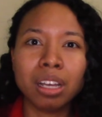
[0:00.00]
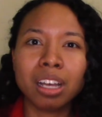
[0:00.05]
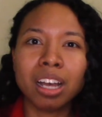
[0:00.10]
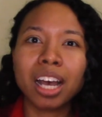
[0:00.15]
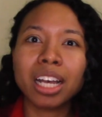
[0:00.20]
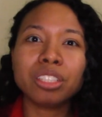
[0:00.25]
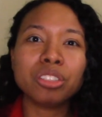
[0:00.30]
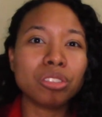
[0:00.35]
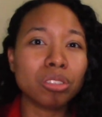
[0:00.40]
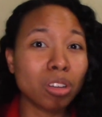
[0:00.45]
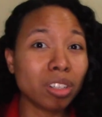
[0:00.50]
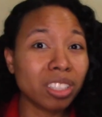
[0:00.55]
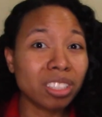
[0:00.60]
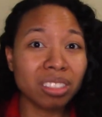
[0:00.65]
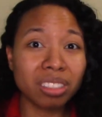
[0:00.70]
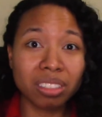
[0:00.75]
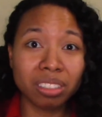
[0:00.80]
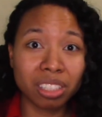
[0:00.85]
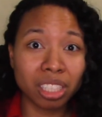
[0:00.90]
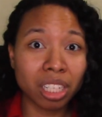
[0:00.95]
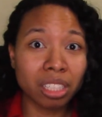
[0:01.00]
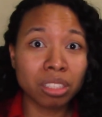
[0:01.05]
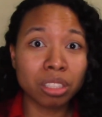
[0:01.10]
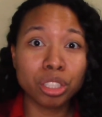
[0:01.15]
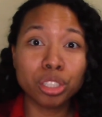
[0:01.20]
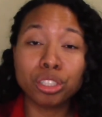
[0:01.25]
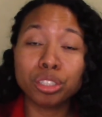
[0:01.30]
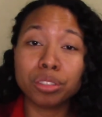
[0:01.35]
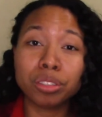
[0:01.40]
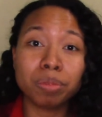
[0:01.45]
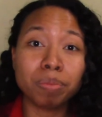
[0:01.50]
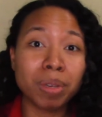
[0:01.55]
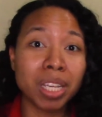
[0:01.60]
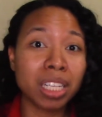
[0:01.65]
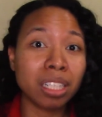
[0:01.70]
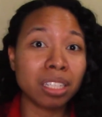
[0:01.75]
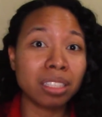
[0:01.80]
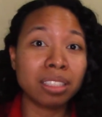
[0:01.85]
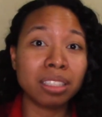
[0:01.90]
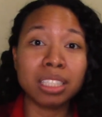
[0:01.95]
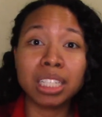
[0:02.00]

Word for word: I strongly suggest that you just make a D